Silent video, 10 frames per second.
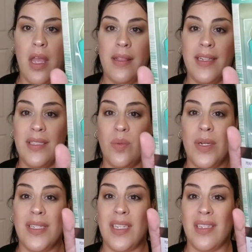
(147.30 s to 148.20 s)
This
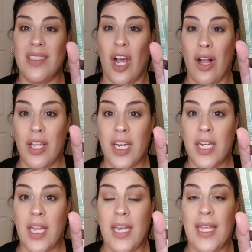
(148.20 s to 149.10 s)
was a dollar
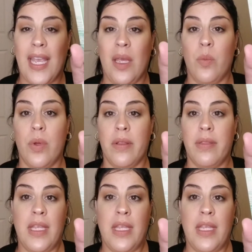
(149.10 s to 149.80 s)
and it came with